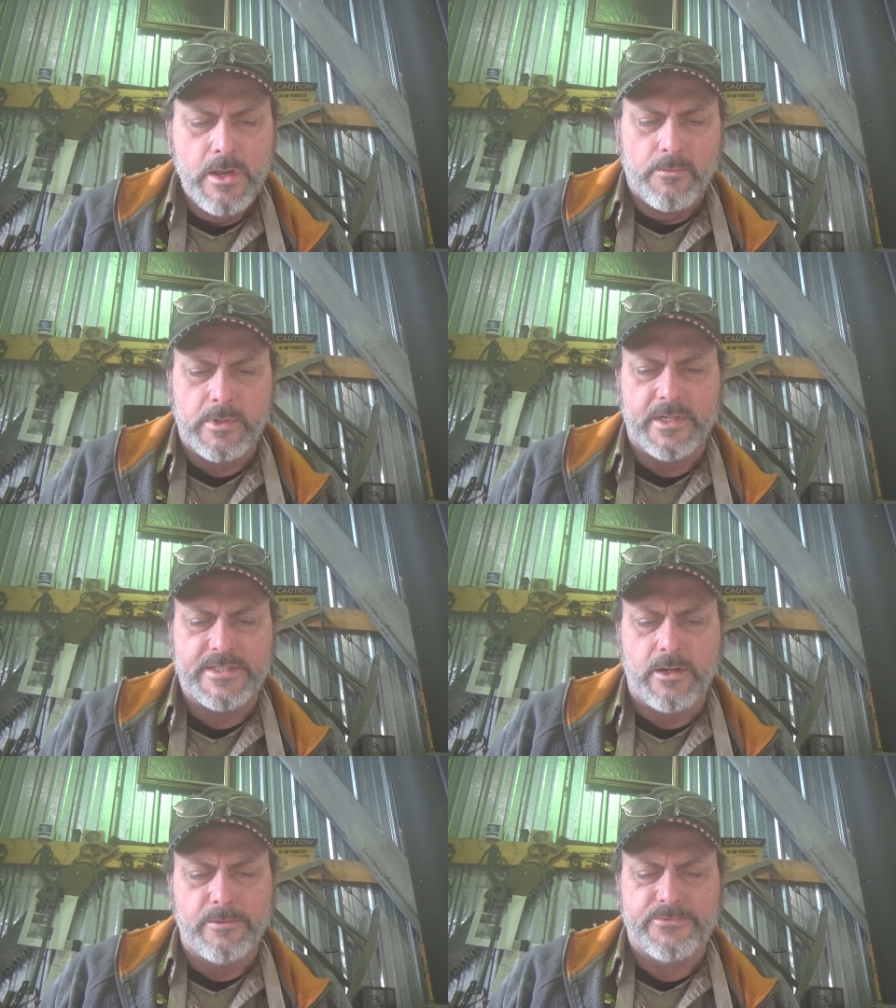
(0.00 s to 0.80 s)
We're going
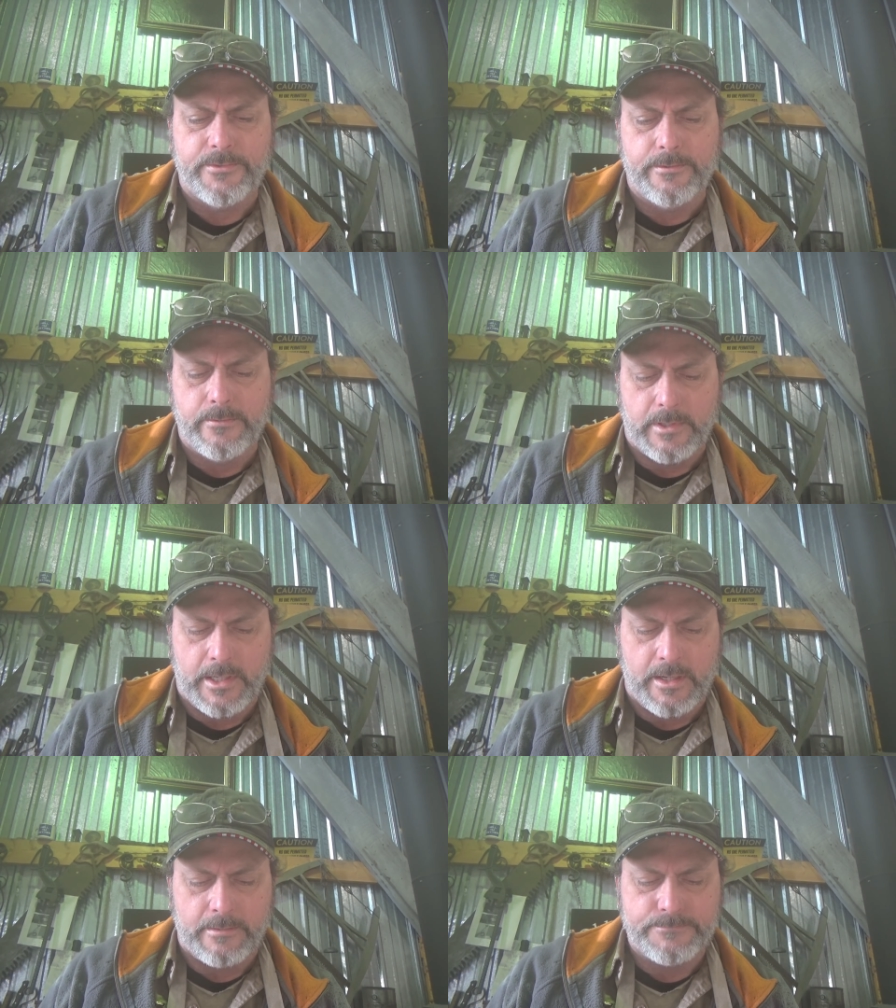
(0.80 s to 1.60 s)
to go through
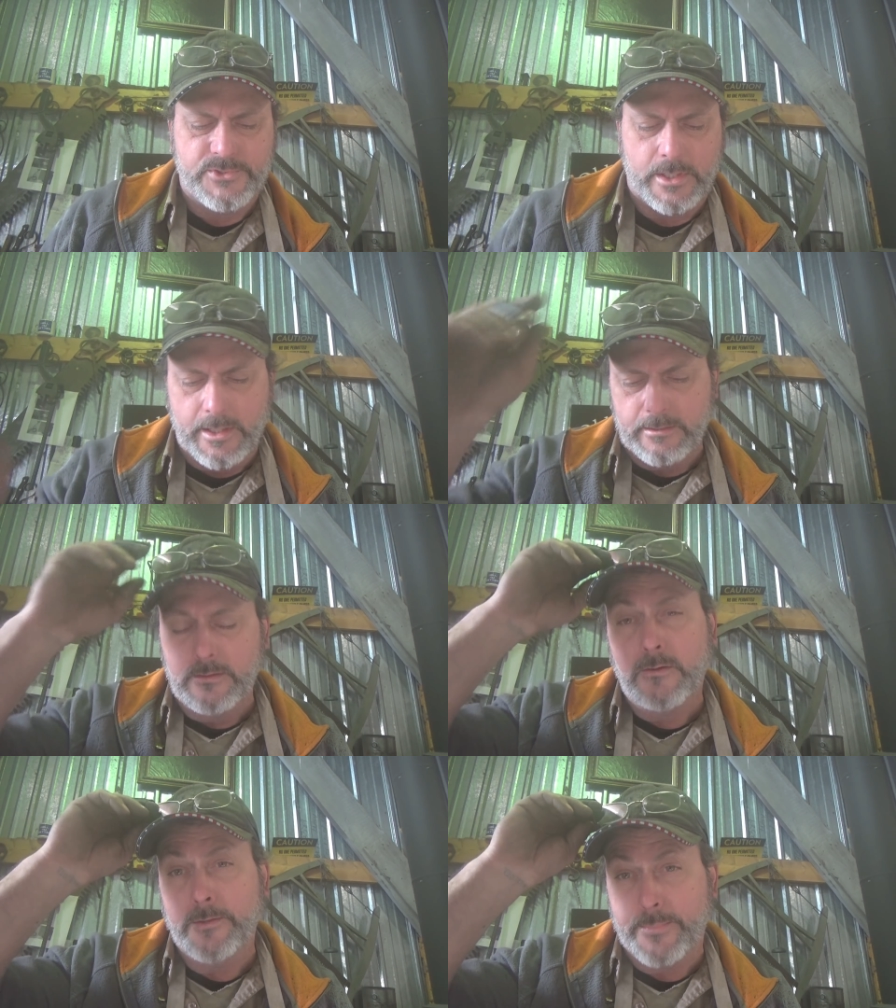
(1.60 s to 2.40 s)
John
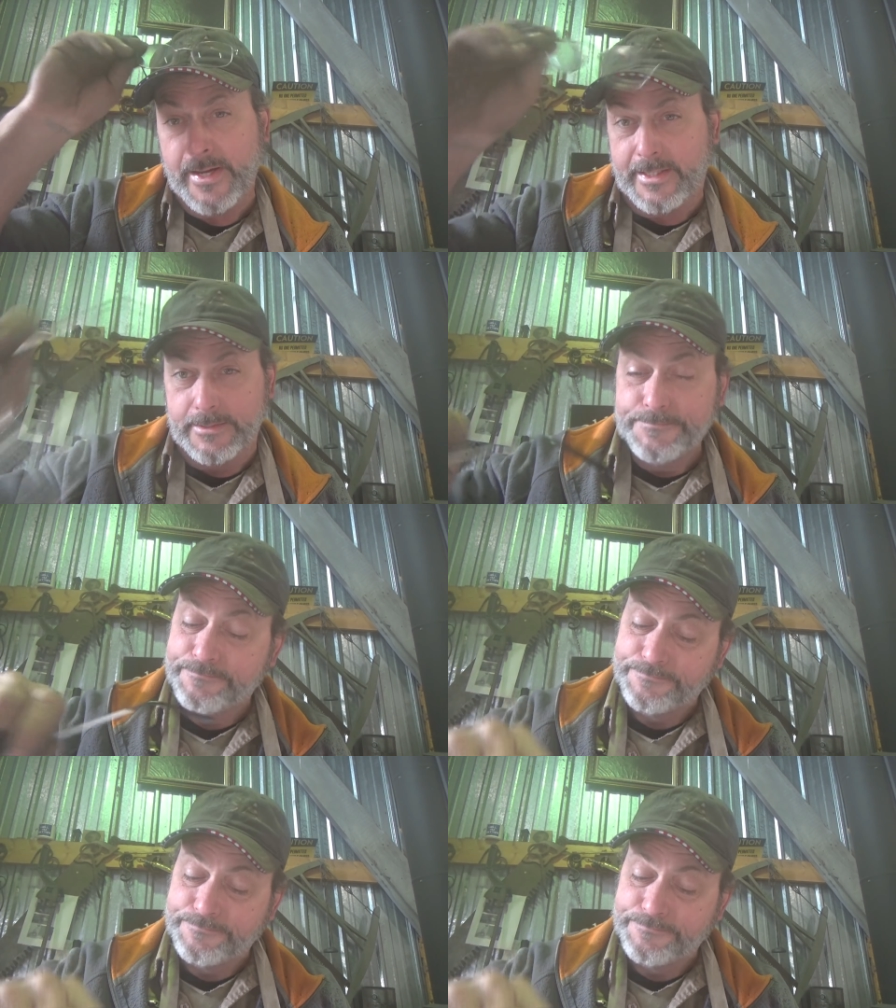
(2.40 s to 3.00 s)
Lord Bacon.